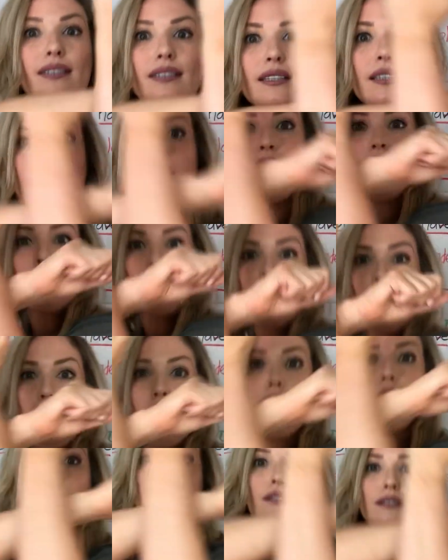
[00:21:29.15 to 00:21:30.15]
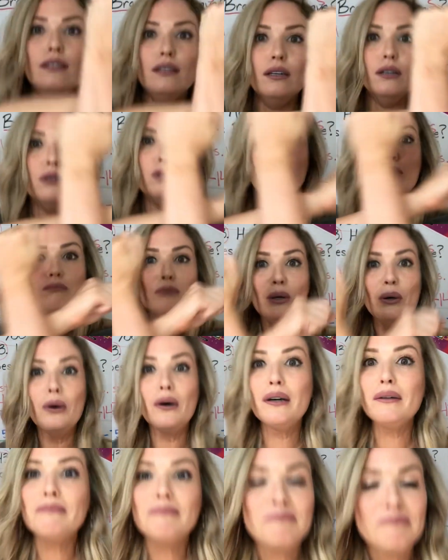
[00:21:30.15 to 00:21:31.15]
till I can't no
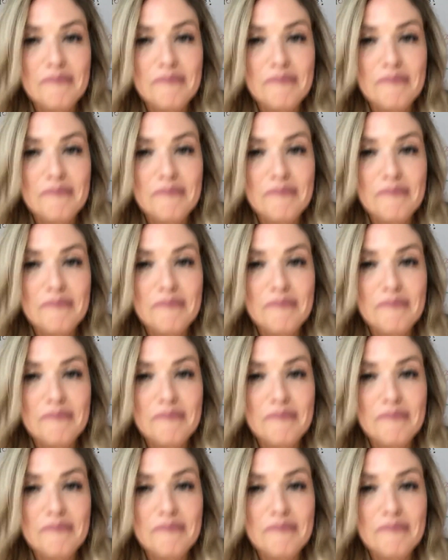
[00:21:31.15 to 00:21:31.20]
more.